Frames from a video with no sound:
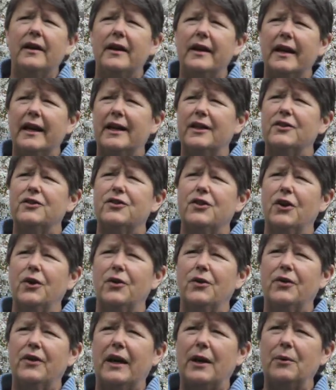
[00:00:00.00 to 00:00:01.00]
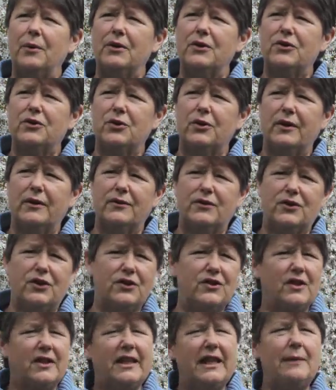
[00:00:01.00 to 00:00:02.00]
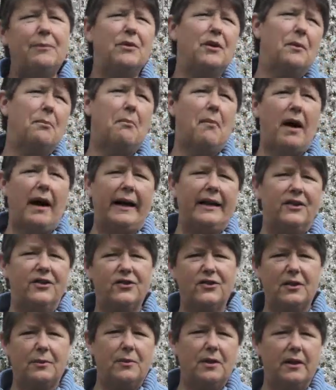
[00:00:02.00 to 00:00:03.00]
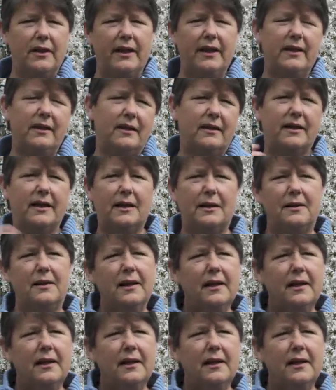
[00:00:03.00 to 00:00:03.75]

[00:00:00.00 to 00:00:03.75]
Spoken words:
And so they would sort of, just to keep their minds stimulated, they'd